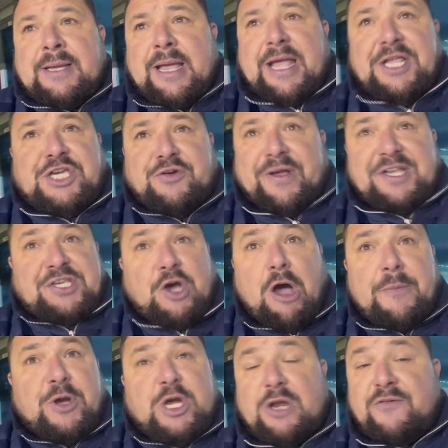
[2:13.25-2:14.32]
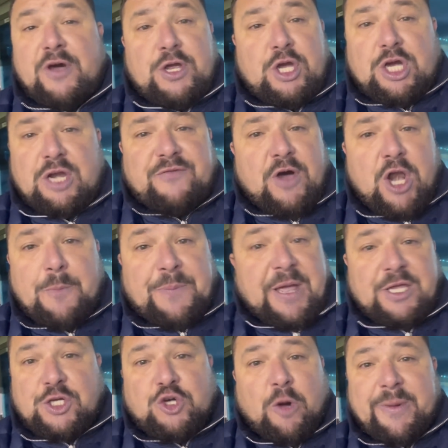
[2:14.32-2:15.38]
Injury time, you could have heard a
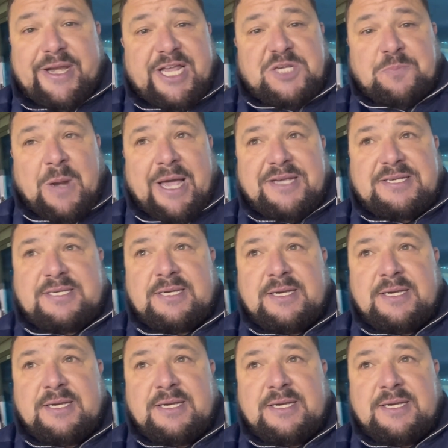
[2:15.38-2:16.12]
pin drop in this place.